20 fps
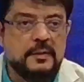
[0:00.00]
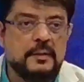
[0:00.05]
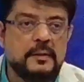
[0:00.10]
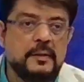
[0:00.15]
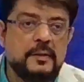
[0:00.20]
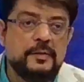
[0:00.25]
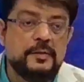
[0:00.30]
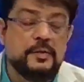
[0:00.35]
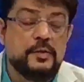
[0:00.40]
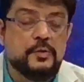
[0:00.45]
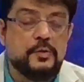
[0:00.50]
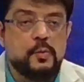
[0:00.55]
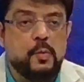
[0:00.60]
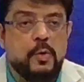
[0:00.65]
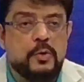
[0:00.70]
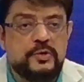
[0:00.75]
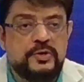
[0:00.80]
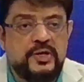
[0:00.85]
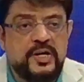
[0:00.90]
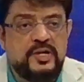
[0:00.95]
The
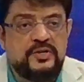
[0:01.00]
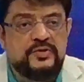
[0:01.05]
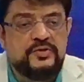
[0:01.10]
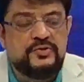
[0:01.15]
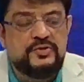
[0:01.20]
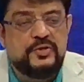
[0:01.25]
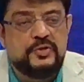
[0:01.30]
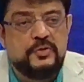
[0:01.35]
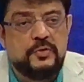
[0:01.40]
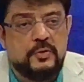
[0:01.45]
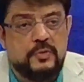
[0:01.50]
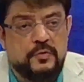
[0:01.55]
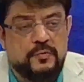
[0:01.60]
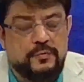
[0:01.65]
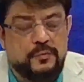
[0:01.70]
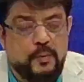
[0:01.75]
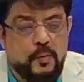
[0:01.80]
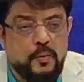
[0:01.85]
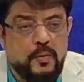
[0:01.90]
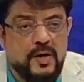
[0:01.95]
Coordinator General
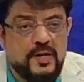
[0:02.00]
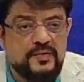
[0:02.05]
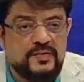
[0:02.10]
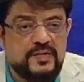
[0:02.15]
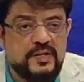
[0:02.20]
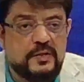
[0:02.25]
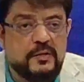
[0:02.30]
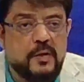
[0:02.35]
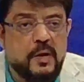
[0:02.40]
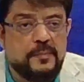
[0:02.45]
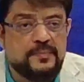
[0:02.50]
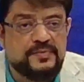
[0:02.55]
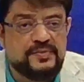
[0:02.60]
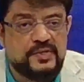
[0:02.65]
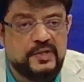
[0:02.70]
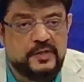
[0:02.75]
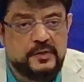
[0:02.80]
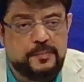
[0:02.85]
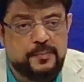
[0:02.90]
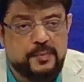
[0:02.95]
of OIC
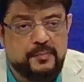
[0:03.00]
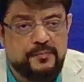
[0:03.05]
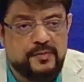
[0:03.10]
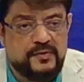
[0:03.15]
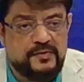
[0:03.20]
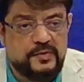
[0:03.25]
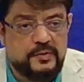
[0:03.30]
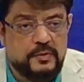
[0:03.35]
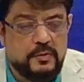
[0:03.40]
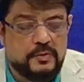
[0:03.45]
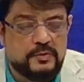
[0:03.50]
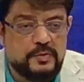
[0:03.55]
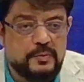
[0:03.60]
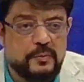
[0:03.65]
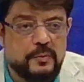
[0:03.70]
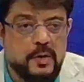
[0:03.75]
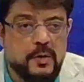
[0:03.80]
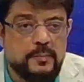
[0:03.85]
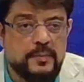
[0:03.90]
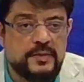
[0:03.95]
Comstec, Professor Dr.
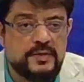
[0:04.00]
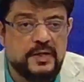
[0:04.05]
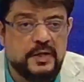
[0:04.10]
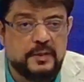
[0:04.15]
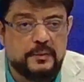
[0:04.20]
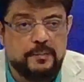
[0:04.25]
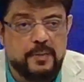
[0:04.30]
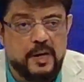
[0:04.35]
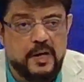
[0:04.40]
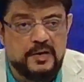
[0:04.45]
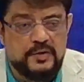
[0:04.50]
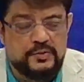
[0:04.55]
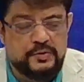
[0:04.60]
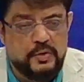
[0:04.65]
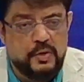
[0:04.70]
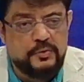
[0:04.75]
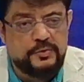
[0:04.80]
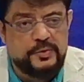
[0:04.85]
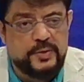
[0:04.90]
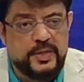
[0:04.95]
Muhammad Iqbal
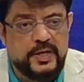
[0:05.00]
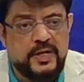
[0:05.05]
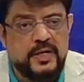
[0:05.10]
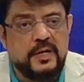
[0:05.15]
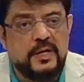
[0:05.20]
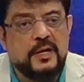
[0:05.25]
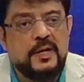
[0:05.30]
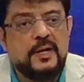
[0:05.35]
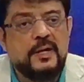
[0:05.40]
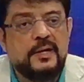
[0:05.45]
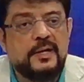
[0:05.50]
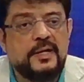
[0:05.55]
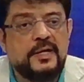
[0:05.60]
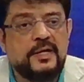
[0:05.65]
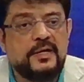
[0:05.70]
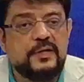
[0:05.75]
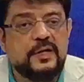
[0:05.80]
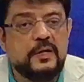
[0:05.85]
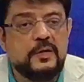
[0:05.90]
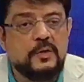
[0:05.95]
Chaudhry,
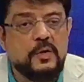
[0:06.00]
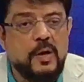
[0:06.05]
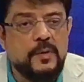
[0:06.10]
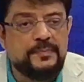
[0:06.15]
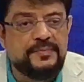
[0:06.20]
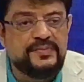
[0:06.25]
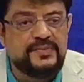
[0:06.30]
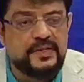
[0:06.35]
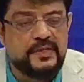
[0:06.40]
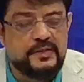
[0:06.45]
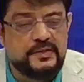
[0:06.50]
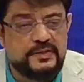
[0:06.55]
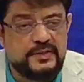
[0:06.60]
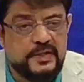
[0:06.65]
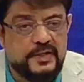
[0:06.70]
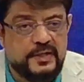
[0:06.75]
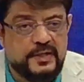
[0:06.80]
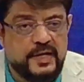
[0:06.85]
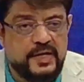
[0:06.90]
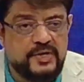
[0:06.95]
led a Comstec
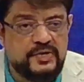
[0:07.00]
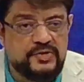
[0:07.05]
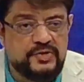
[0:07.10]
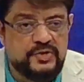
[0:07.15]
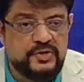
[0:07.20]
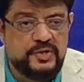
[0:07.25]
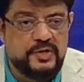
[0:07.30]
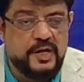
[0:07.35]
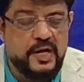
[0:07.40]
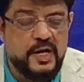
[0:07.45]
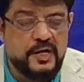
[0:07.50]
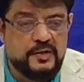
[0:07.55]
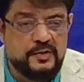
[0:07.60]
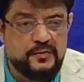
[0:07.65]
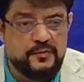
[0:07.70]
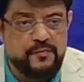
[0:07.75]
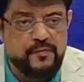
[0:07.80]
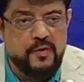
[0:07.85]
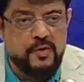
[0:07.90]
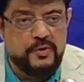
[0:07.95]
delegation at the
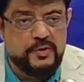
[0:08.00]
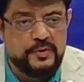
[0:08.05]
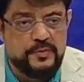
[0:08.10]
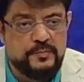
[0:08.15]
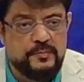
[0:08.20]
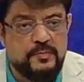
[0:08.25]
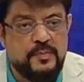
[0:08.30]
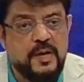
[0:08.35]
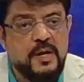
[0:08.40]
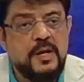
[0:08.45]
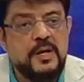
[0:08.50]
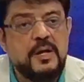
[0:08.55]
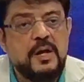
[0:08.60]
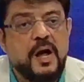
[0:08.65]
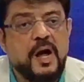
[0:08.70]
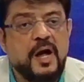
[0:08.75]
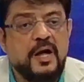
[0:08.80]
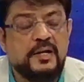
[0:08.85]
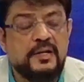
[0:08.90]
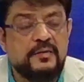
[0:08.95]
forum.
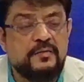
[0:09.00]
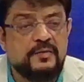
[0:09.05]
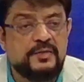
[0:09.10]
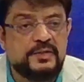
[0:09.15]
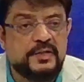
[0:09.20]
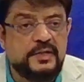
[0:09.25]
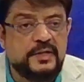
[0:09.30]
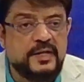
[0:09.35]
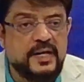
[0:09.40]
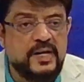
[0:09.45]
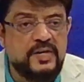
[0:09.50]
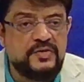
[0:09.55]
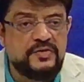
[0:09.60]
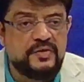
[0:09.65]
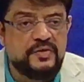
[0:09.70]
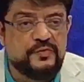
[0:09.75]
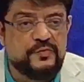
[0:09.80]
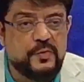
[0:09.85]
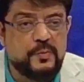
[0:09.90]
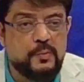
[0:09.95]
High-level
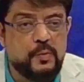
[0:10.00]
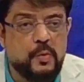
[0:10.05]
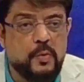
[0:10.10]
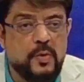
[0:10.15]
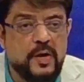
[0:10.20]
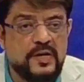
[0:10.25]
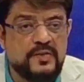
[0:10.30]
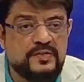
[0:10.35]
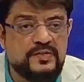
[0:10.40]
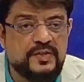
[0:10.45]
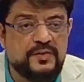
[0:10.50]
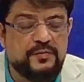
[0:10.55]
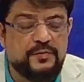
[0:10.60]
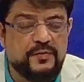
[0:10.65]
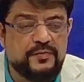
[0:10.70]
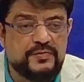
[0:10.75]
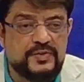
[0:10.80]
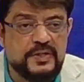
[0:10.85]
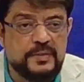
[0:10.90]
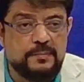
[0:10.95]
delegations from OIC
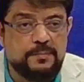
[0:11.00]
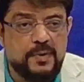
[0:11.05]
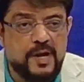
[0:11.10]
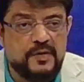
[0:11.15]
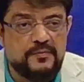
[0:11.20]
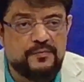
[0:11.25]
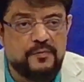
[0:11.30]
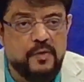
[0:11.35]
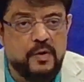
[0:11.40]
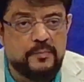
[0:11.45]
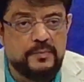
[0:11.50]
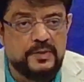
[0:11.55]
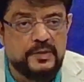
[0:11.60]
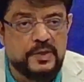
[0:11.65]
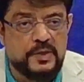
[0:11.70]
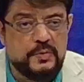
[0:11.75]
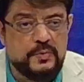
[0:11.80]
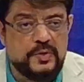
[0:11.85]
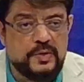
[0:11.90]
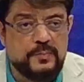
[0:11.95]
15 platform,
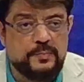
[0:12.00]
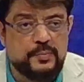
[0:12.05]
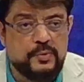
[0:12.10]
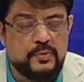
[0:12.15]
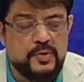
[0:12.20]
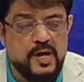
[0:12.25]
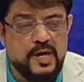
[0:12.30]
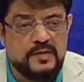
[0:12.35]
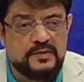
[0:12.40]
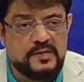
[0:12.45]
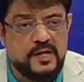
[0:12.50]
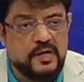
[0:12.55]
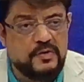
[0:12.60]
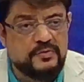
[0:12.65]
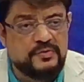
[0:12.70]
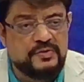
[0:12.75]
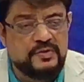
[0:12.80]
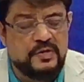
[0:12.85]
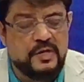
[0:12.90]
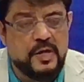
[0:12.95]
including Brunei
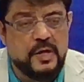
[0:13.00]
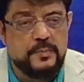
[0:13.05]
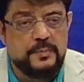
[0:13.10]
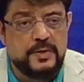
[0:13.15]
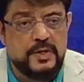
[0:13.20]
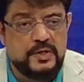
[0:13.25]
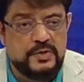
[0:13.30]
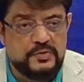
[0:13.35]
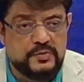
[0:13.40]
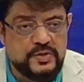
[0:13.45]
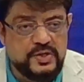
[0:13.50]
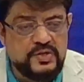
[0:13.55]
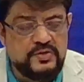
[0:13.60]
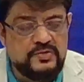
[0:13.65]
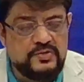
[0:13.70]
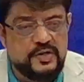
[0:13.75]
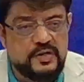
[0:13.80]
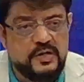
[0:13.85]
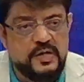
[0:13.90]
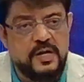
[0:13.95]
Darussalam,
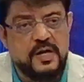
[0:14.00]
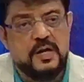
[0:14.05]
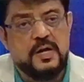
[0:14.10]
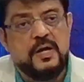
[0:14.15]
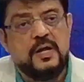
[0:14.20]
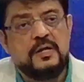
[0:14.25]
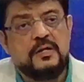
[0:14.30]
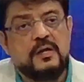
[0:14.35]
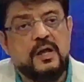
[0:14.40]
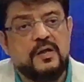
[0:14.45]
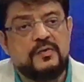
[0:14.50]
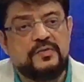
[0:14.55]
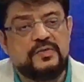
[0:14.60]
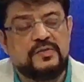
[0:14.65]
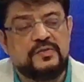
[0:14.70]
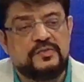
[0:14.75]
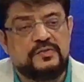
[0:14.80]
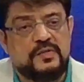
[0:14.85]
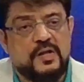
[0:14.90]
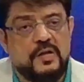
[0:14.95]
Indonesia,
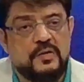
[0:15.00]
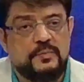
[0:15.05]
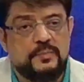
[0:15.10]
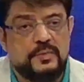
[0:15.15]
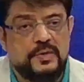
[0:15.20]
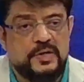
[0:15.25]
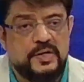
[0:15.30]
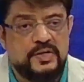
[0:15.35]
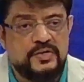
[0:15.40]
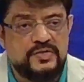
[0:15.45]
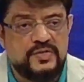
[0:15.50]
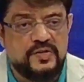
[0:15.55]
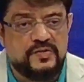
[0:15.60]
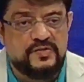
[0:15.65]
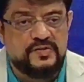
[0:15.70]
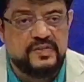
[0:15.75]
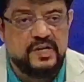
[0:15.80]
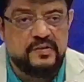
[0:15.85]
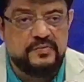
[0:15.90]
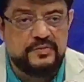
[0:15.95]
Kazakhstan, Malaysia,
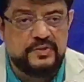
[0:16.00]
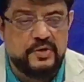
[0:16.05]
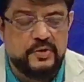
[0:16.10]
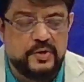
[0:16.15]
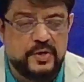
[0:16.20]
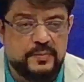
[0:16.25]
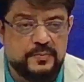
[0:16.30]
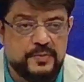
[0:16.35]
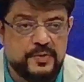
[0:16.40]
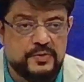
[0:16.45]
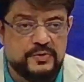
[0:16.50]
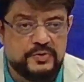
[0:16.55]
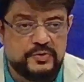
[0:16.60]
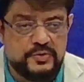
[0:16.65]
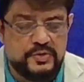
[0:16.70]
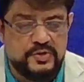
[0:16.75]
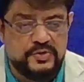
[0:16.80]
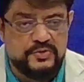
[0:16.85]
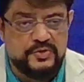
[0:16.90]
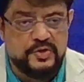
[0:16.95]
Saudi Arabia,
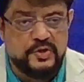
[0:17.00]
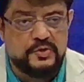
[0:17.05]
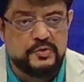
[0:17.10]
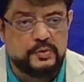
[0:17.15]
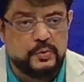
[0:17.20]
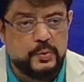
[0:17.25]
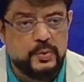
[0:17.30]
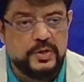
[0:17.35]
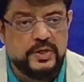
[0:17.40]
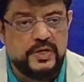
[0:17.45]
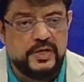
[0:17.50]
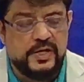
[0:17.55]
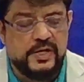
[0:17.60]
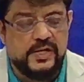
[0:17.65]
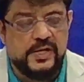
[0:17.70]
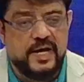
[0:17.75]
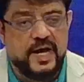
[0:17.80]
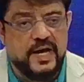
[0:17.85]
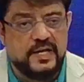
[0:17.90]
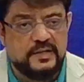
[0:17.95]
Tunisia,
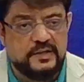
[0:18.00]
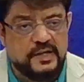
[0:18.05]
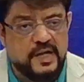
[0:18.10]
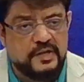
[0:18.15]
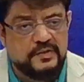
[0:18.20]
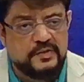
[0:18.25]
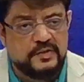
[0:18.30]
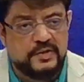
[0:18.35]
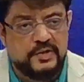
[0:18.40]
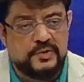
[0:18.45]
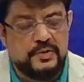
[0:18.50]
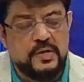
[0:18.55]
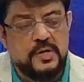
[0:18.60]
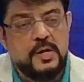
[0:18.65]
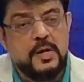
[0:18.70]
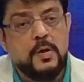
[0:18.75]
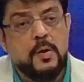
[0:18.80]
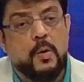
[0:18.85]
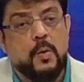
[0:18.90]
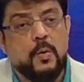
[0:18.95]
Turkey, and Qatar,
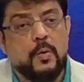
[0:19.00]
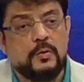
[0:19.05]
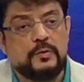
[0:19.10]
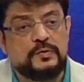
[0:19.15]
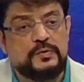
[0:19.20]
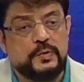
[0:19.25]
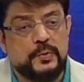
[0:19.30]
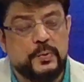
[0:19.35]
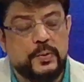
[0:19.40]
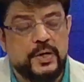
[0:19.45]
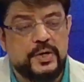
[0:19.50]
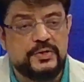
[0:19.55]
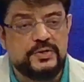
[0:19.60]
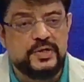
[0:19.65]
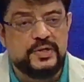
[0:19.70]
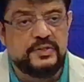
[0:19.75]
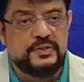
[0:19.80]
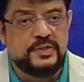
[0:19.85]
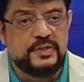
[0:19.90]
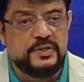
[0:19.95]
also
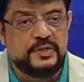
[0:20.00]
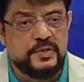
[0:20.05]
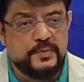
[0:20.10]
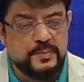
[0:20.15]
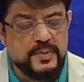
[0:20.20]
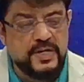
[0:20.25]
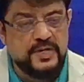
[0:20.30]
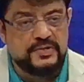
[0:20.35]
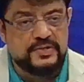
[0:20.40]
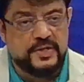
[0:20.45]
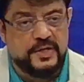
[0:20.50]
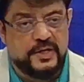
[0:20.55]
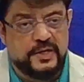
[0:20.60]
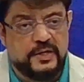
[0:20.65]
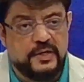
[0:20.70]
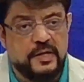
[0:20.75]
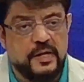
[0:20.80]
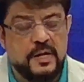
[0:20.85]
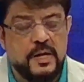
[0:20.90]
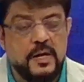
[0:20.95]
attended the
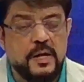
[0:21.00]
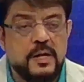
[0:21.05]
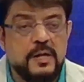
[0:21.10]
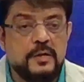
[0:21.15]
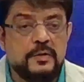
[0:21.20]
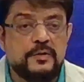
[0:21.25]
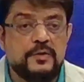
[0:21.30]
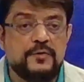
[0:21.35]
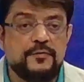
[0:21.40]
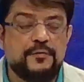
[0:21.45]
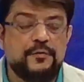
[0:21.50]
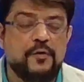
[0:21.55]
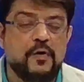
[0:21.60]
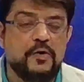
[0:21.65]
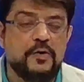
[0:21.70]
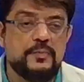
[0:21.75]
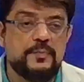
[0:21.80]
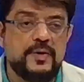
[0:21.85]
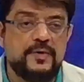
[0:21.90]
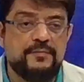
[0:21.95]
meeting. The
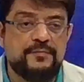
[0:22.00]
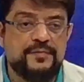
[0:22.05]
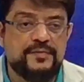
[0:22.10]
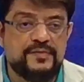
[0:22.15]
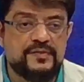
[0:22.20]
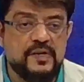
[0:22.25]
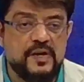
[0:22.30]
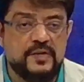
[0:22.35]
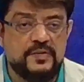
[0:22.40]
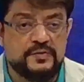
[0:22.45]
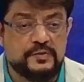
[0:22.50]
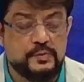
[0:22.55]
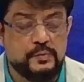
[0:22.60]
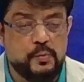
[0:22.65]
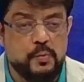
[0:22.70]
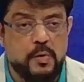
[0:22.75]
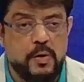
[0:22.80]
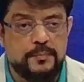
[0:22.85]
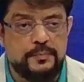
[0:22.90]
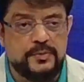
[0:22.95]
forum emphasized
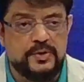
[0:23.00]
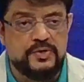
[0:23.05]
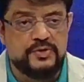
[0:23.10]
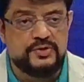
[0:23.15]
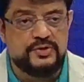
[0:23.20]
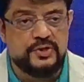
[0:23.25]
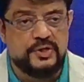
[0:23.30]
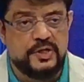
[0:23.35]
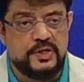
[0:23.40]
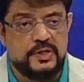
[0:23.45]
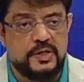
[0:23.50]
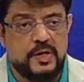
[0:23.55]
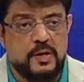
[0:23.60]
cooperation in